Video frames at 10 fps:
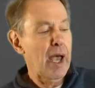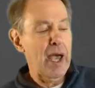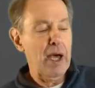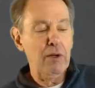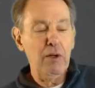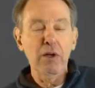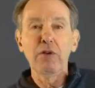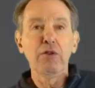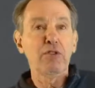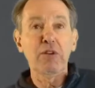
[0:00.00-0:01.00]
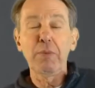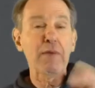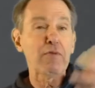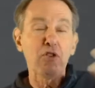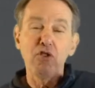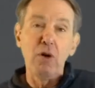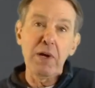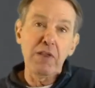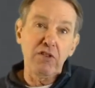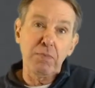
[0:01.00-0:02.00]
and you simply have to show
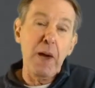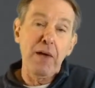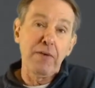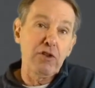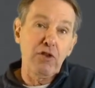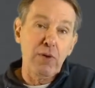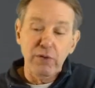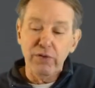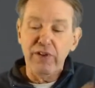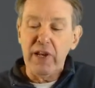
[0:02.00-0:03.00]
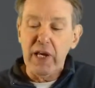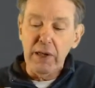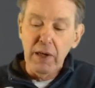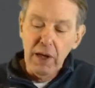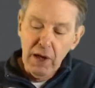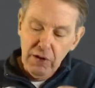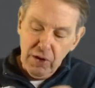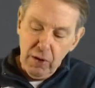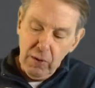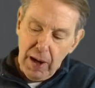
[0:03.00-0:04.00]
me the span that you're interested in.
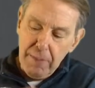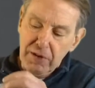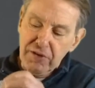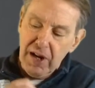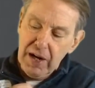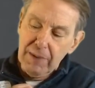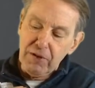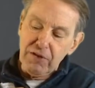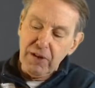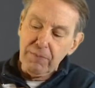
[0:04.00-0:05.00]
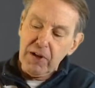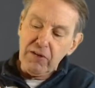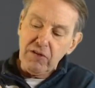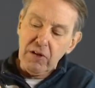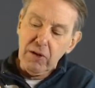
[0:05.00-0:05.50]
So I'm going to set it up for something that's